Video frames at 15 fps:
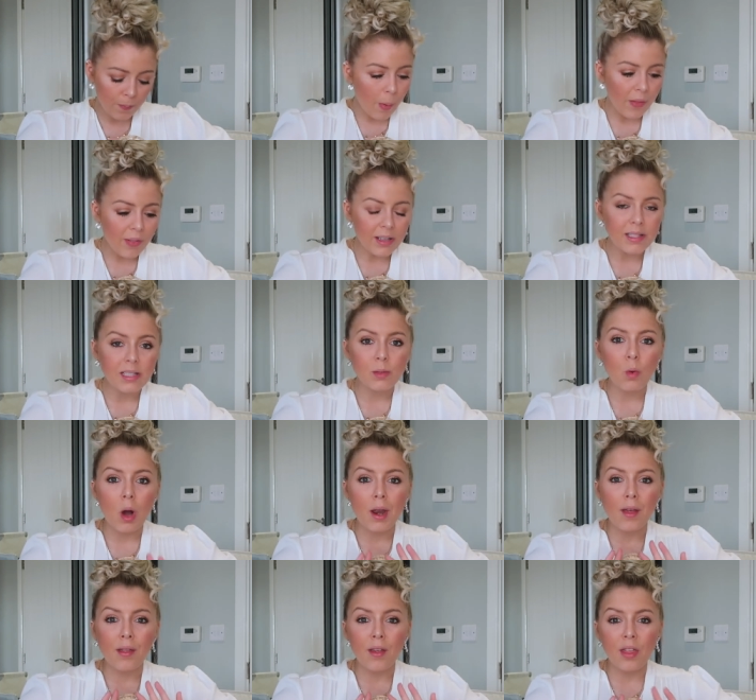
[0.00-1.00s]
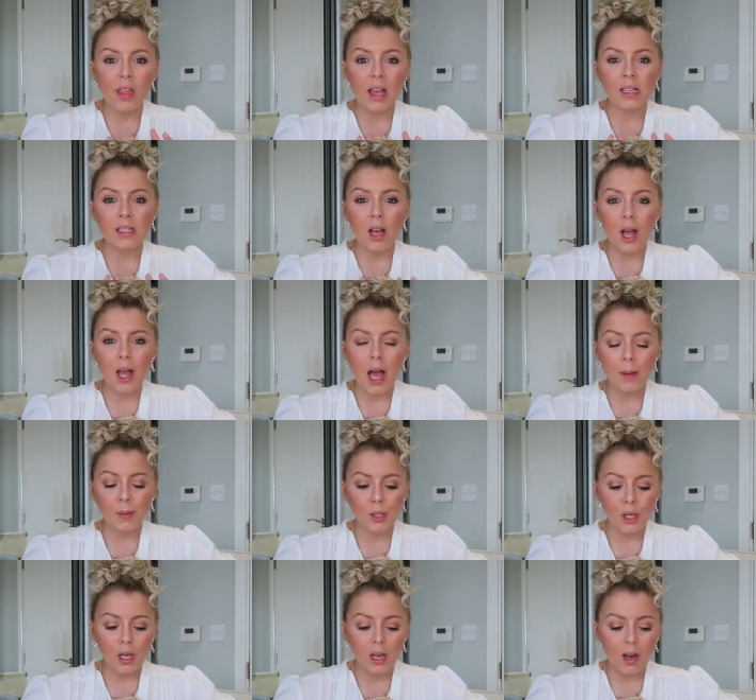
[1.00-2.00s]
But this is one of the things that I
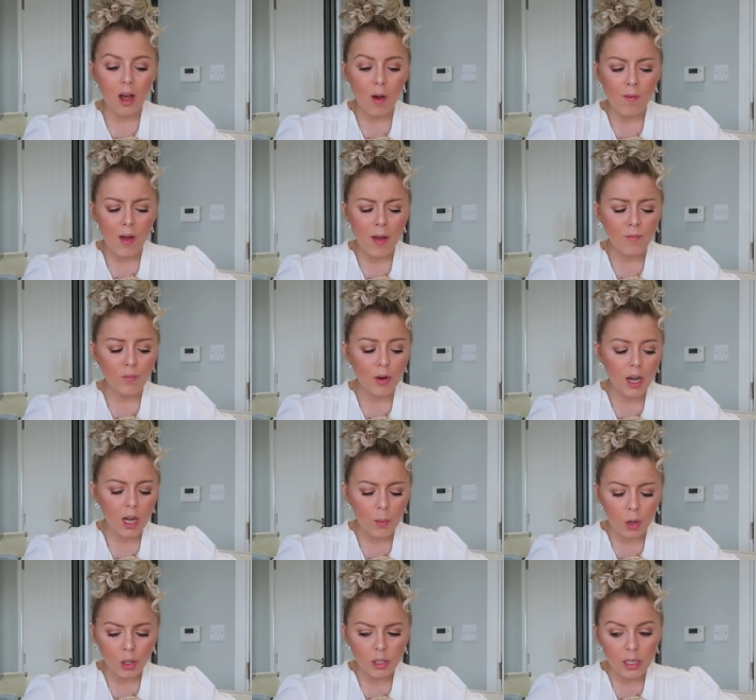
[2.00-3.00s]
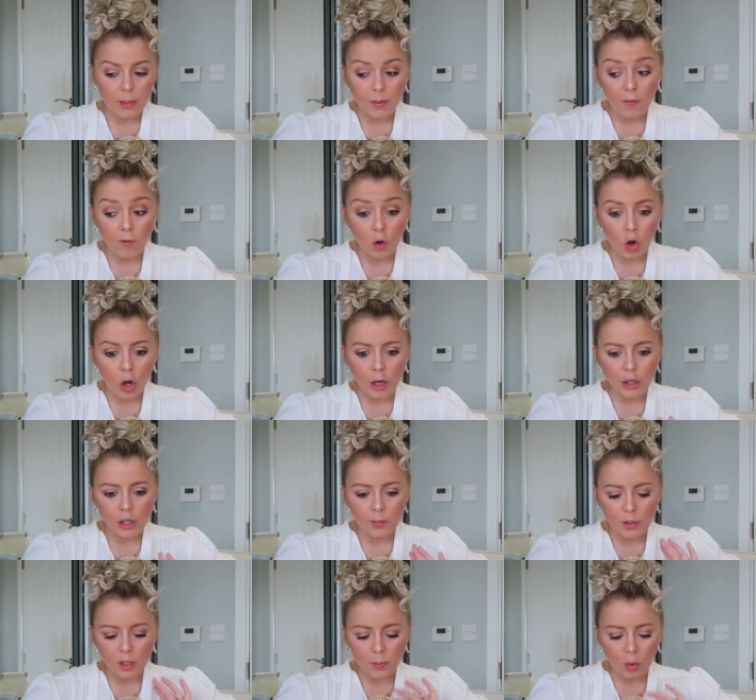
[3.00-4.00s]
absolutely love book and really wanted before
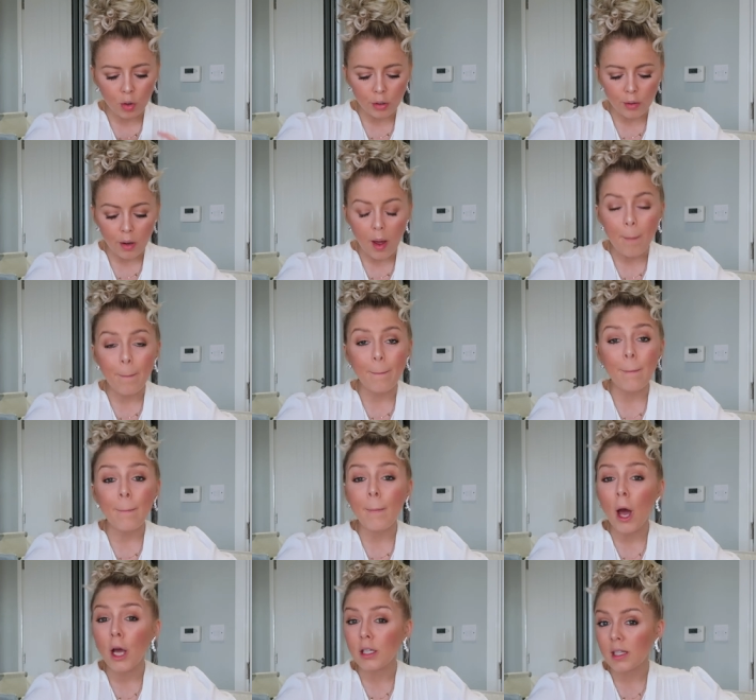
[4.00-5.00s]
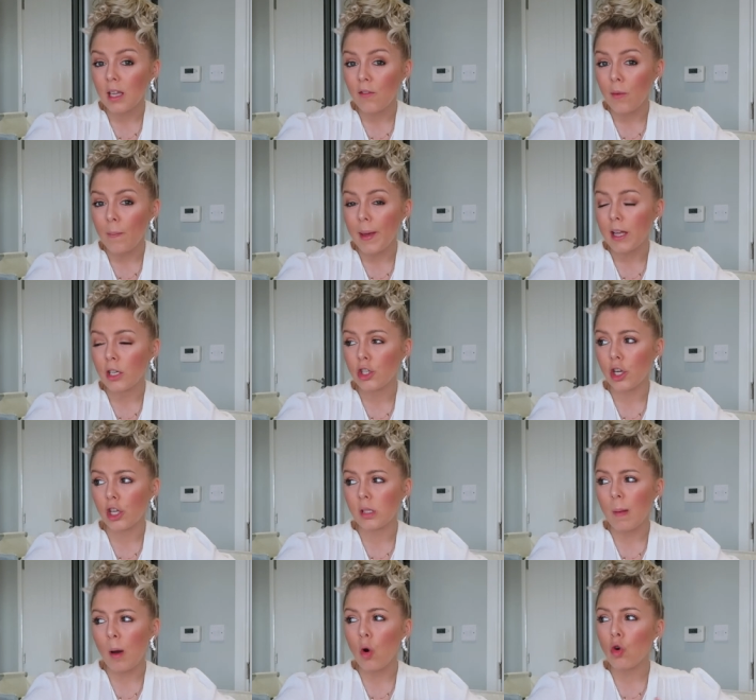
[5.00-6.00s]
Ocean was born, mostly for
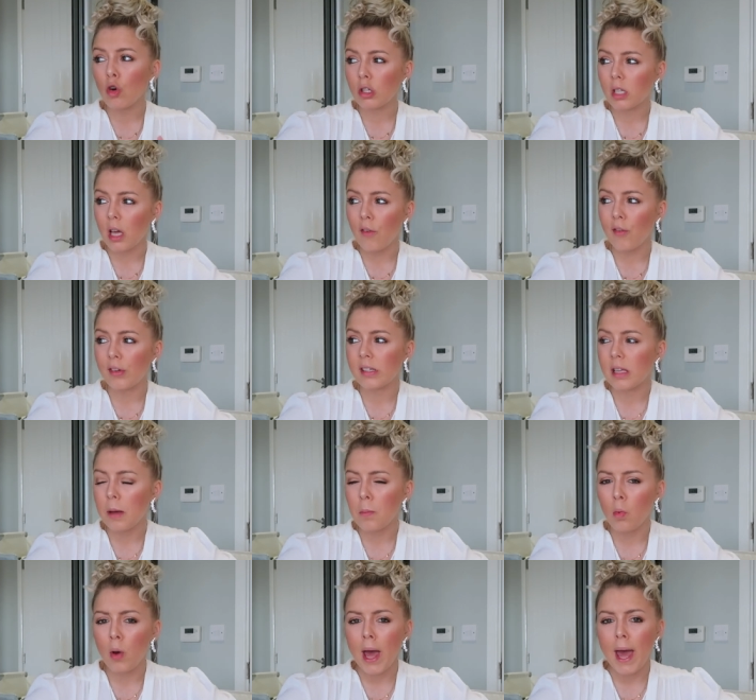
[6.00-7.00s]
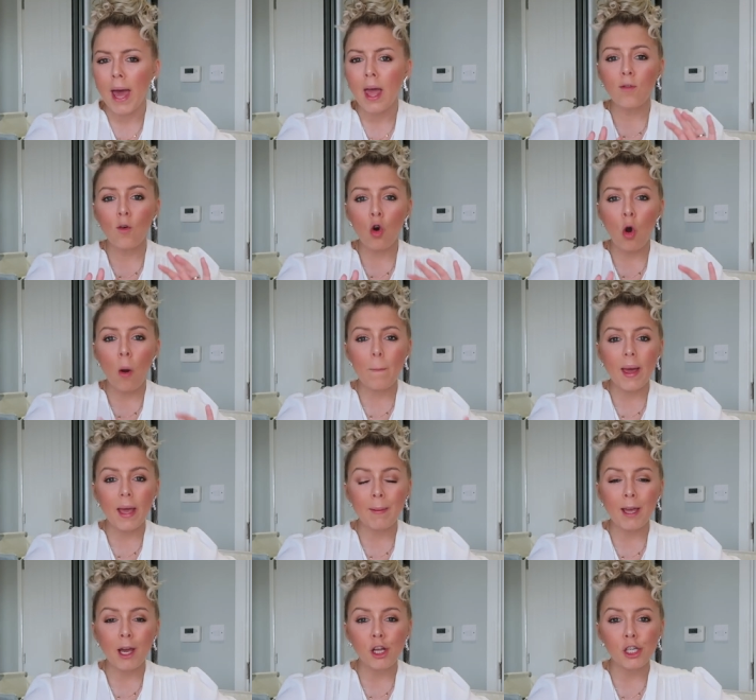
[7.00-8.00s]
pictures but also for somewhere for
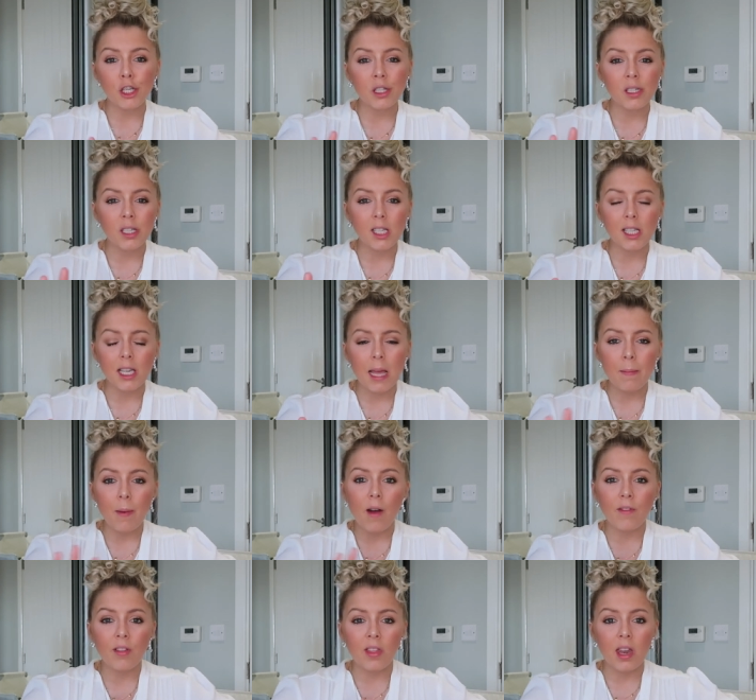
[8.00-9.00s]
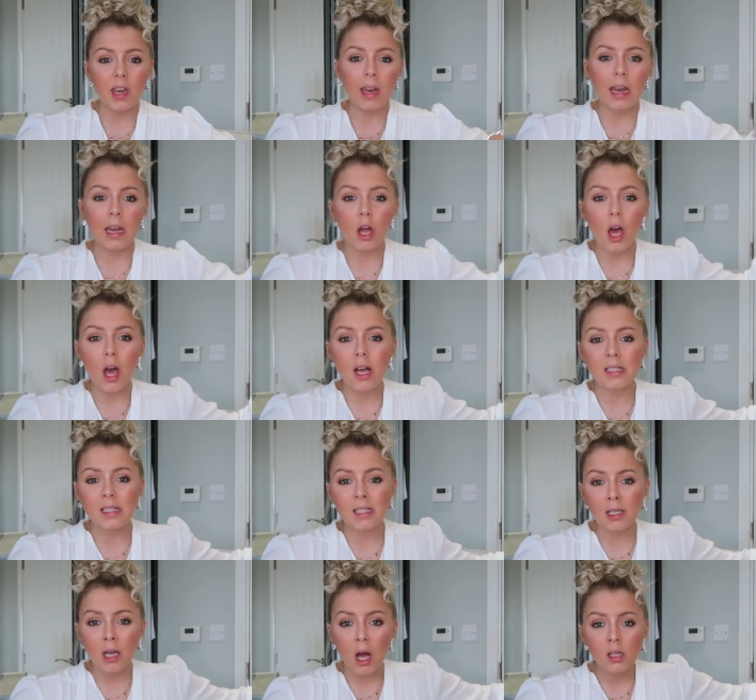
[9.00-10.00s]
baby Ocean to sleep other than in her
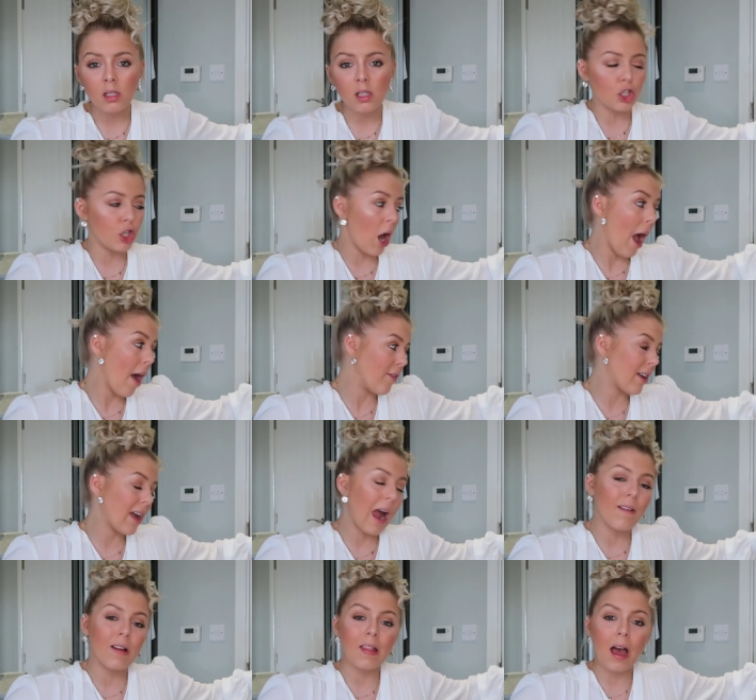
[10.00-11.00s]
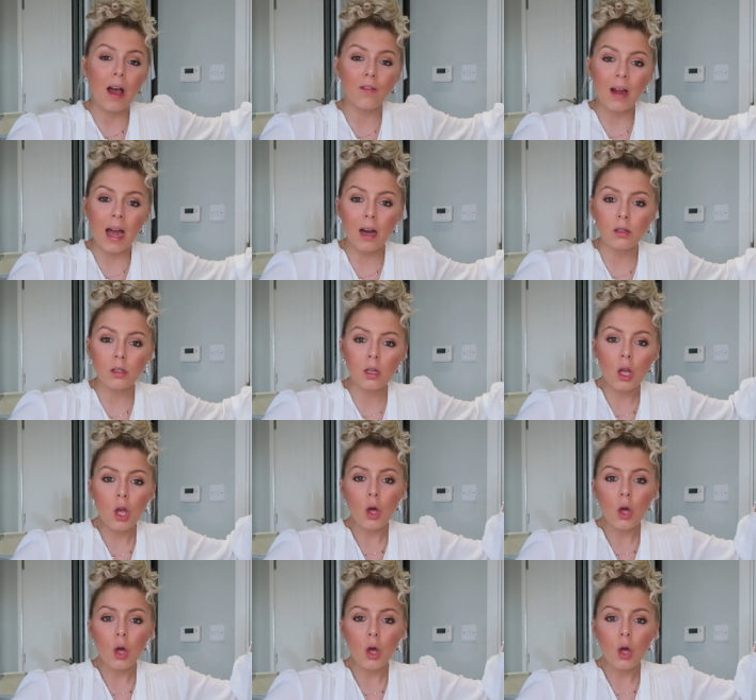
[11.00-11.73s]
Snuz so you don't have to carry that around.